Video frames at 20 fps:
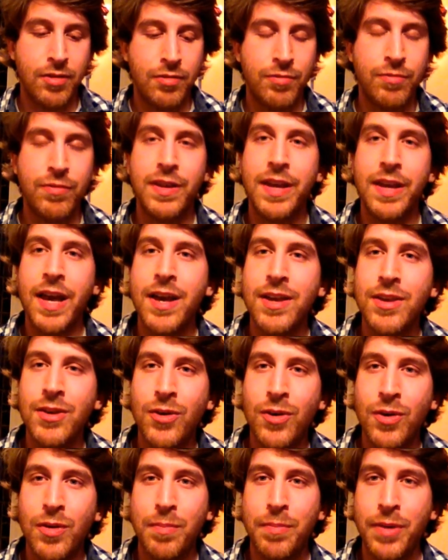Forget
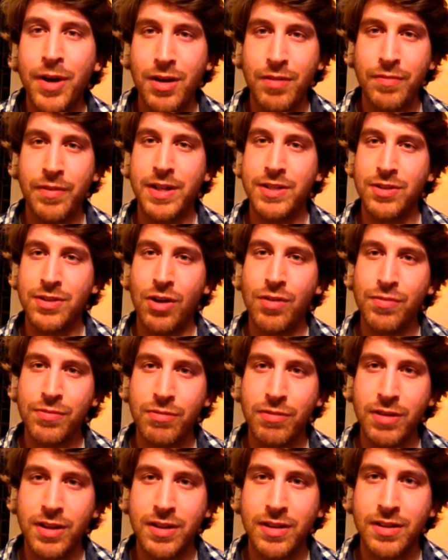your perfect
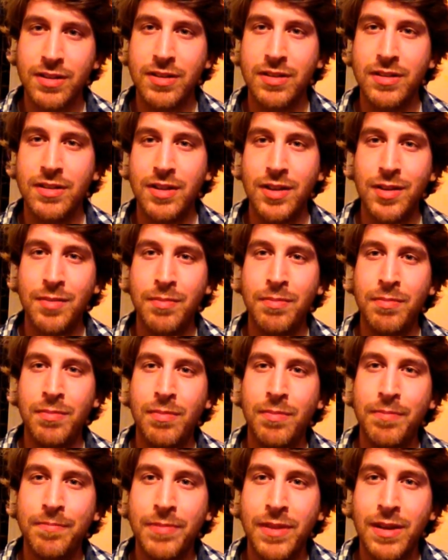offering.
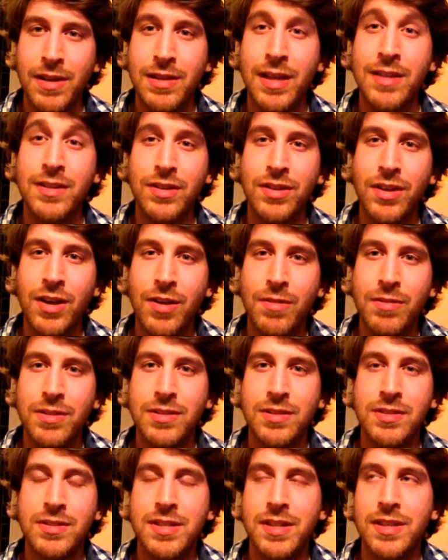Leonard
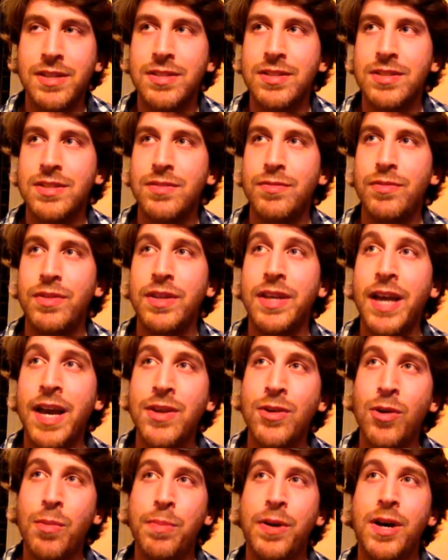Cohen sings,
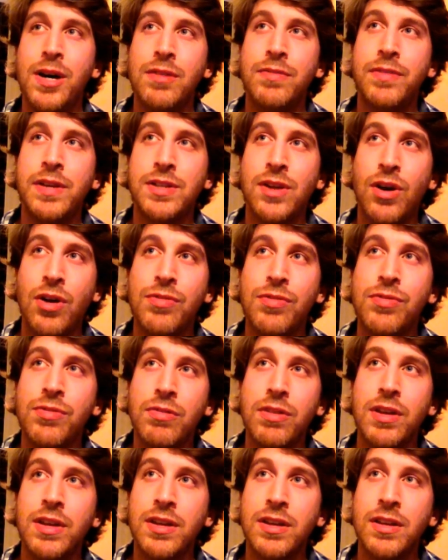"Forget your perfect
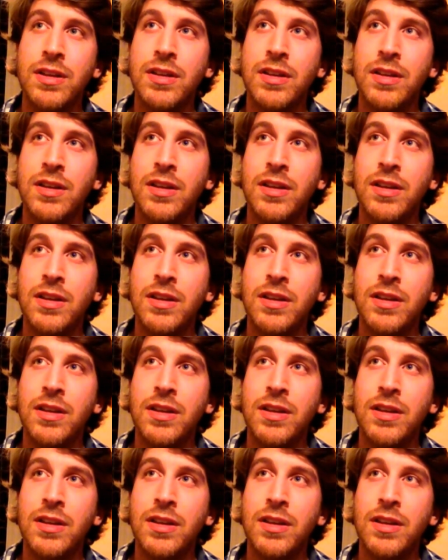offering."